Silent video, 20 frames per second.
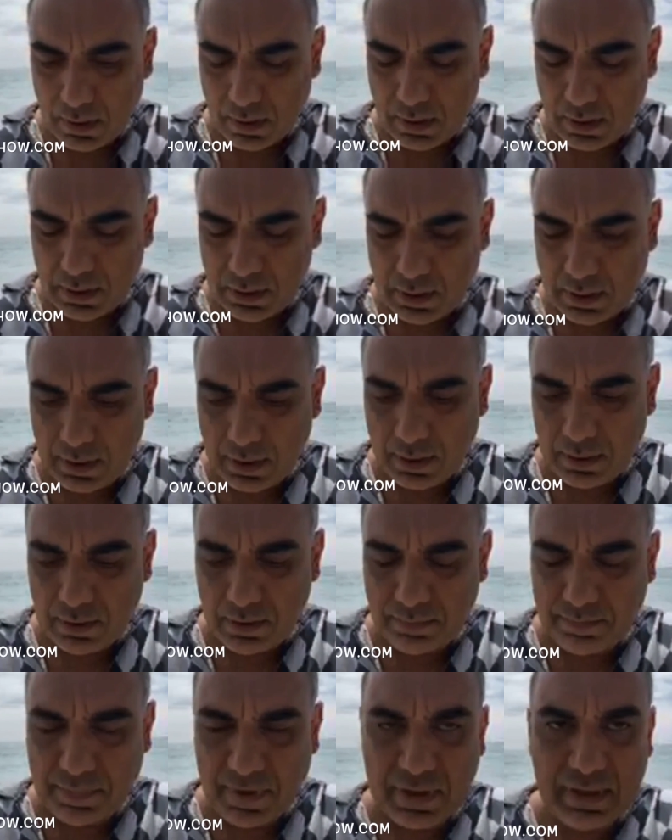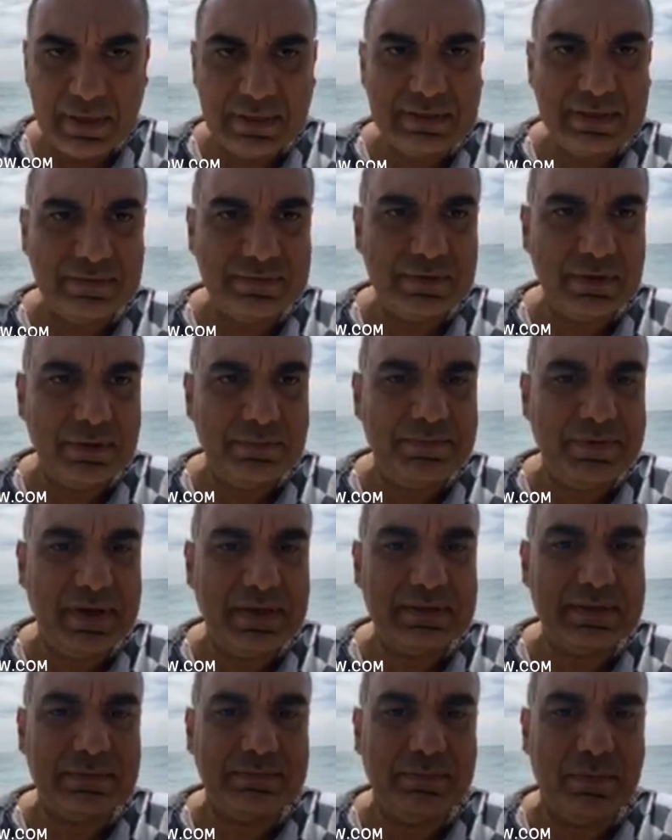Okay, we're bringing ourselves to the
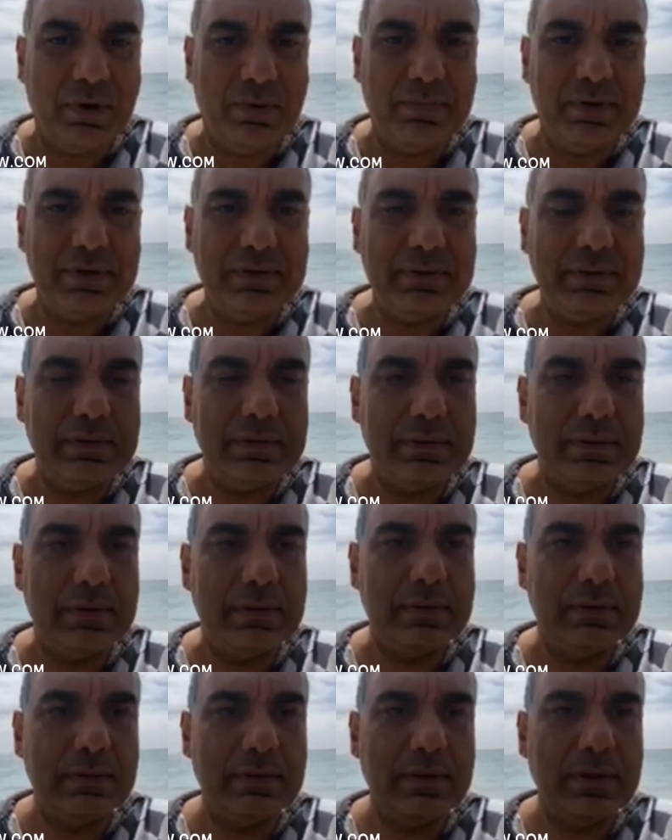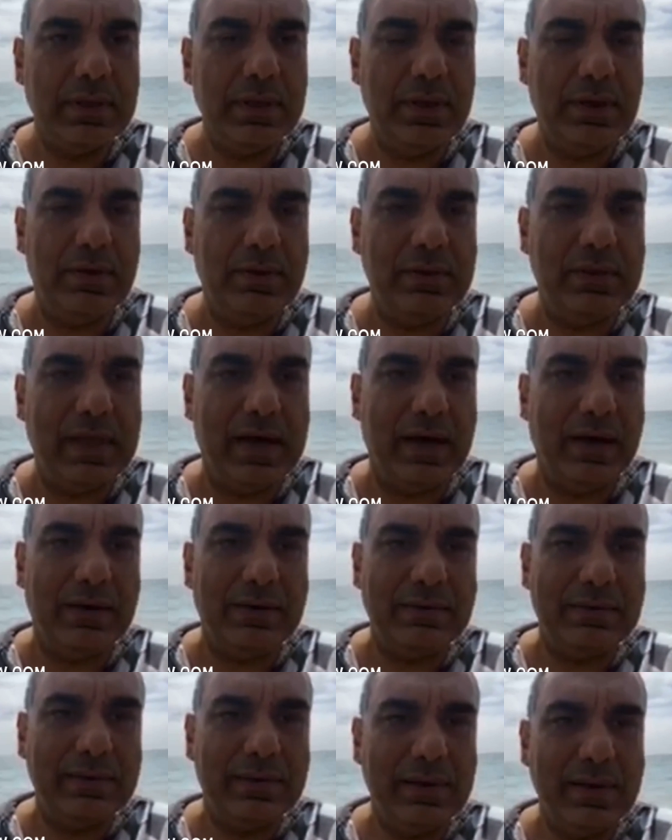present moment, here and
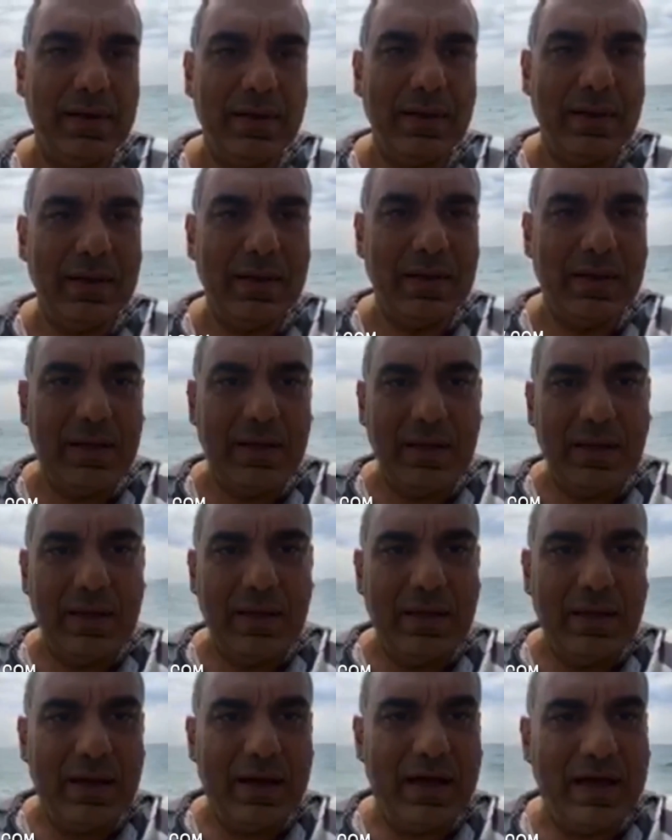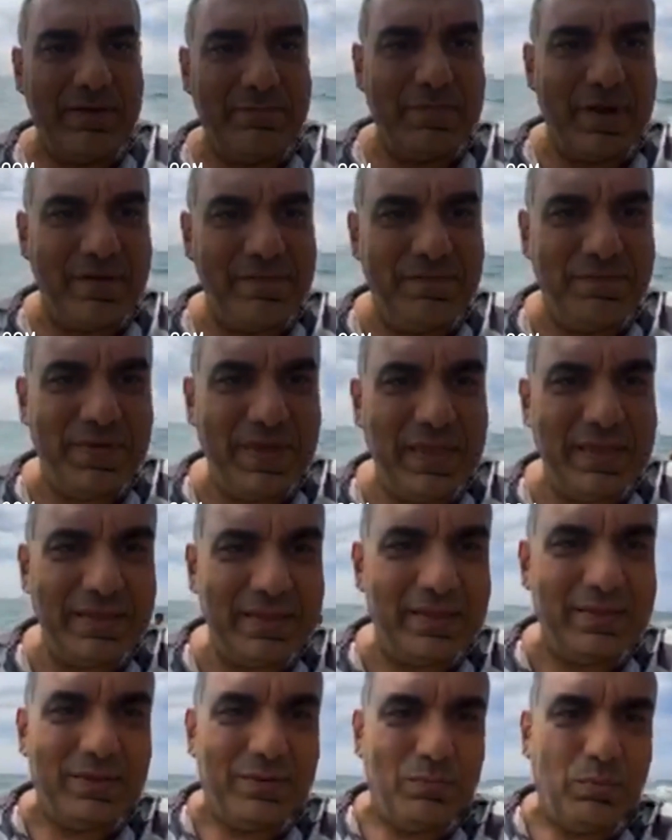now. I have my feet
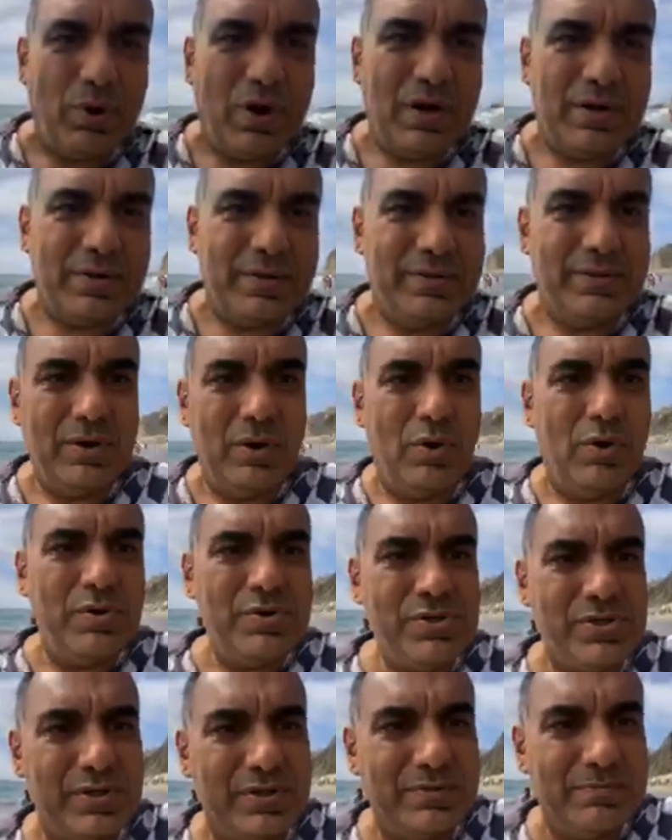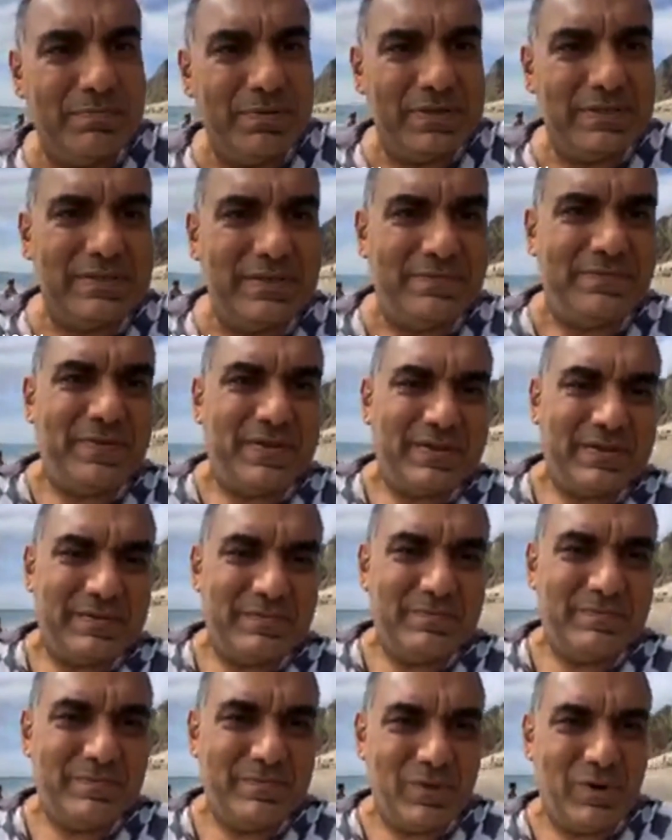in the water, in the ocean, Pacific
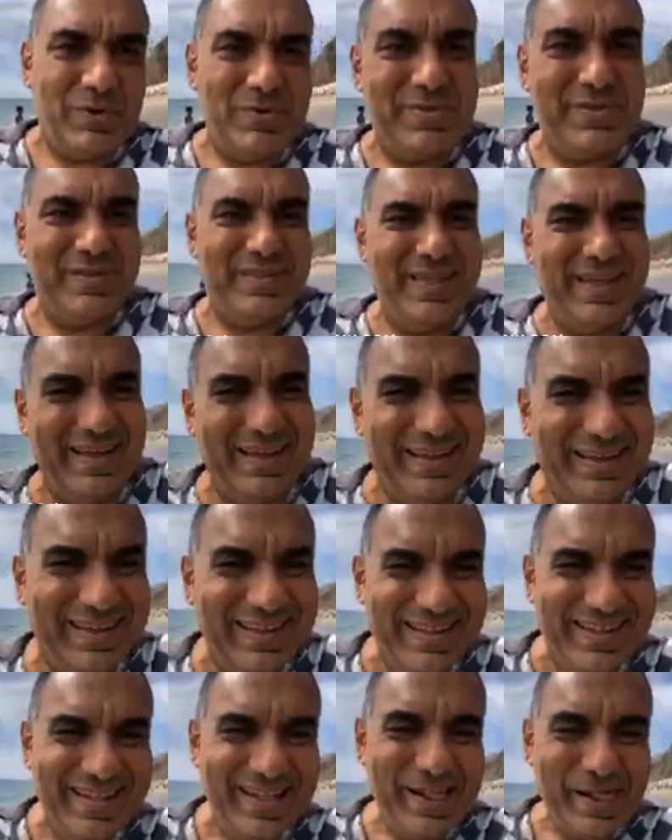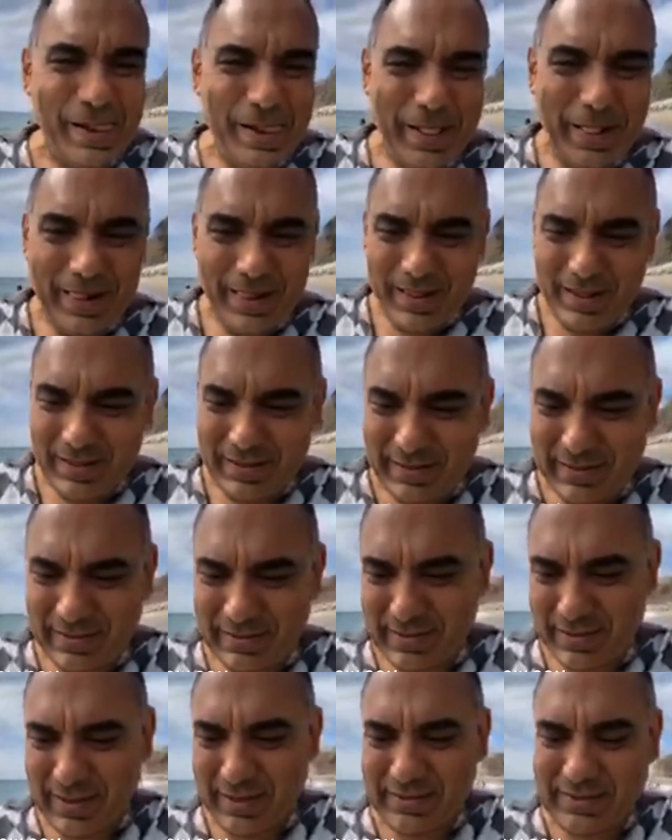Ocean.
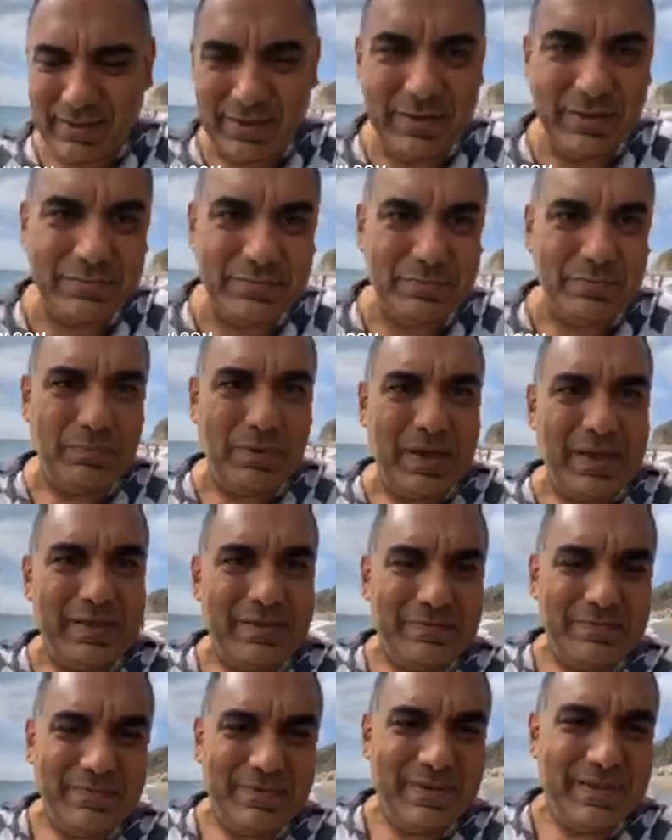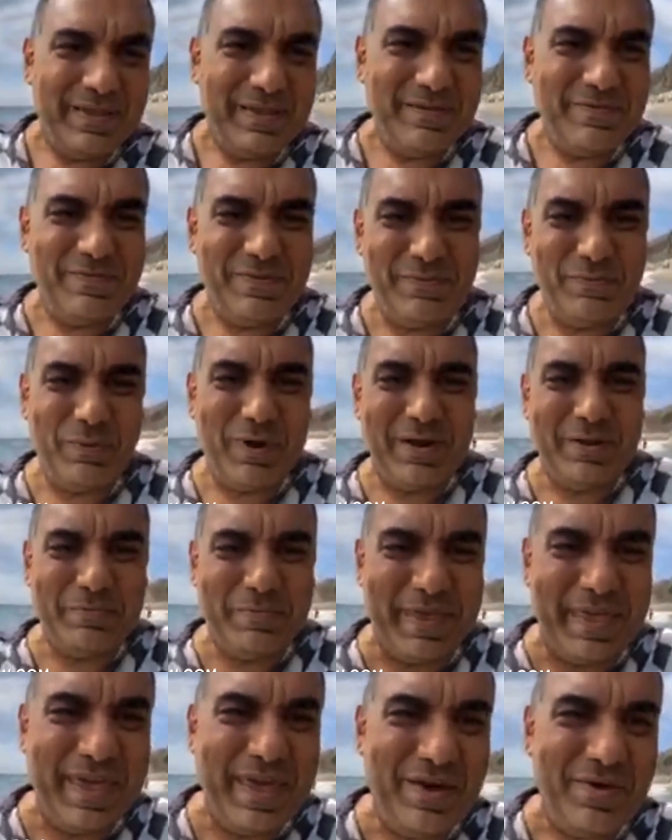So that's a good way, if you want to
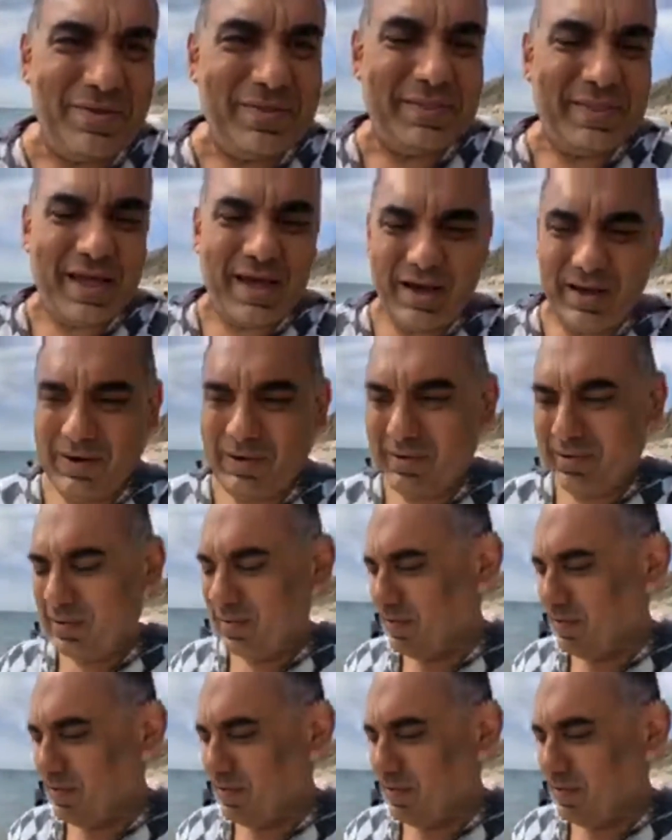be here and now,